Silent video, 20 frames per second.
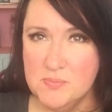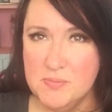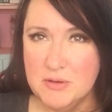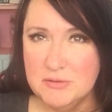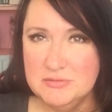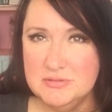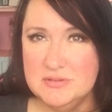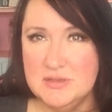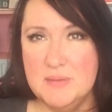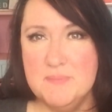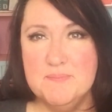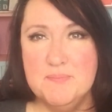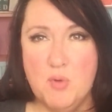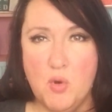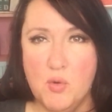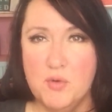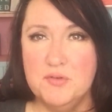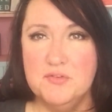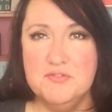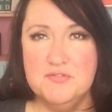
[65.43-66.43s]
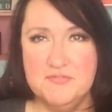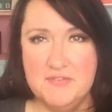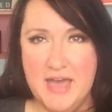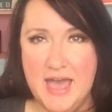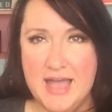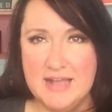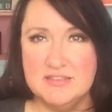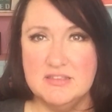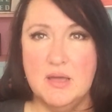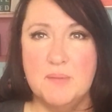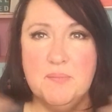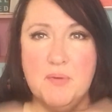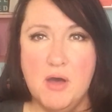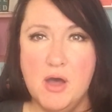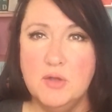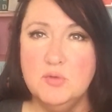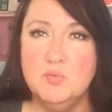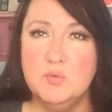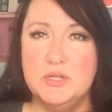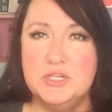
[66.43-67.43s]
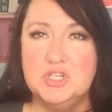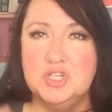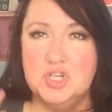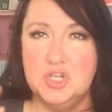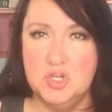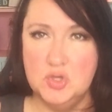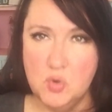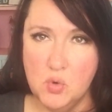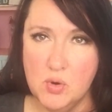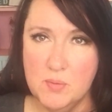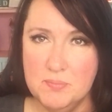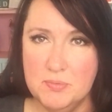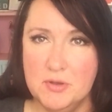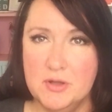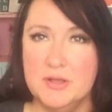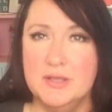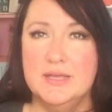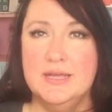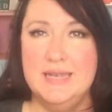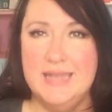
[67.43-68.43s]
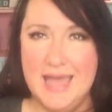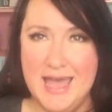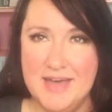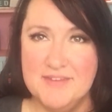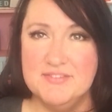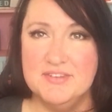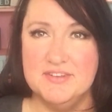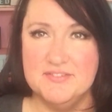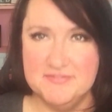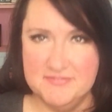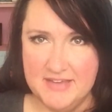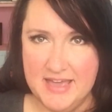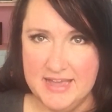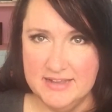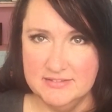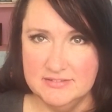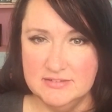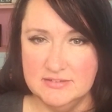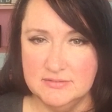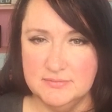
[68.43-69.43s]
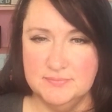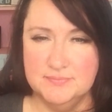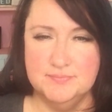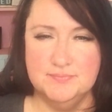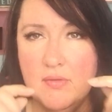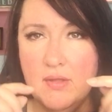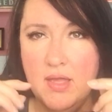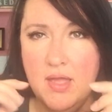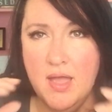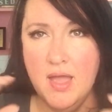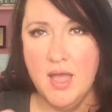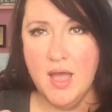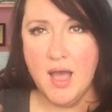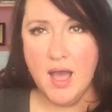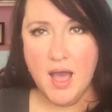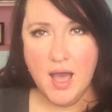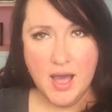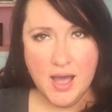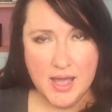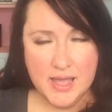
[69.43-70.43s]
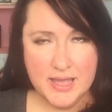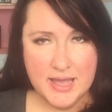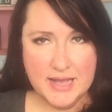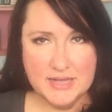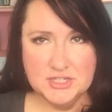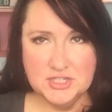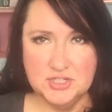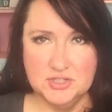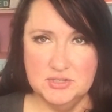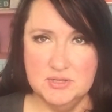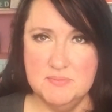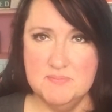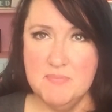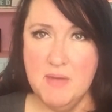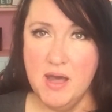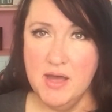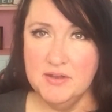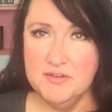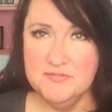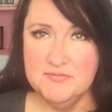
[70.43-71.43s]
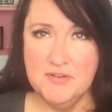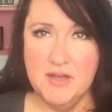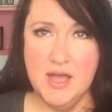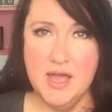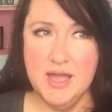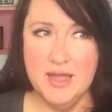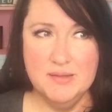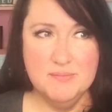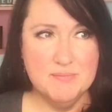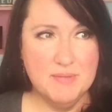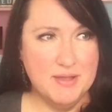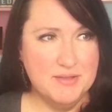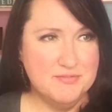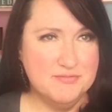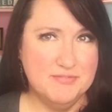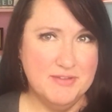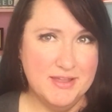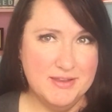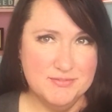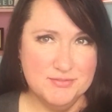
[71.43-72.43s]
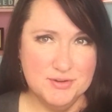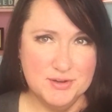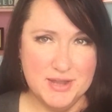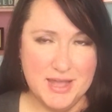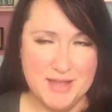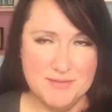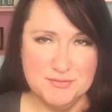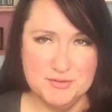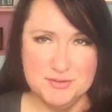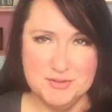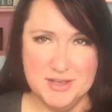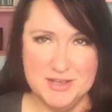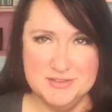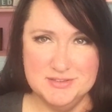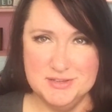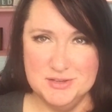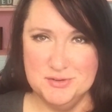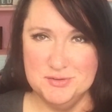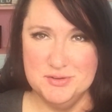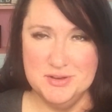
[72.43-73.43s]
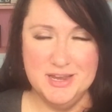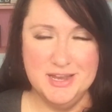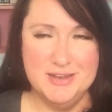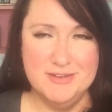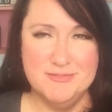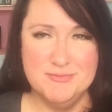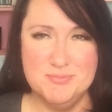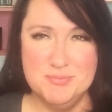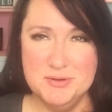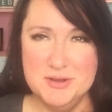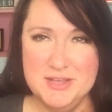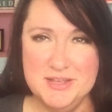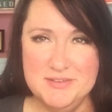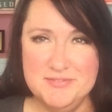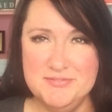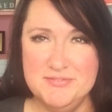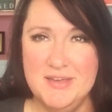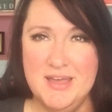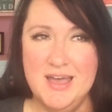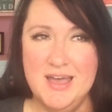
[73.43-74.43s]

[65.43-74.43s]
most important fact upon which your book can have an effect? I actually modified my favorite advertising creative brief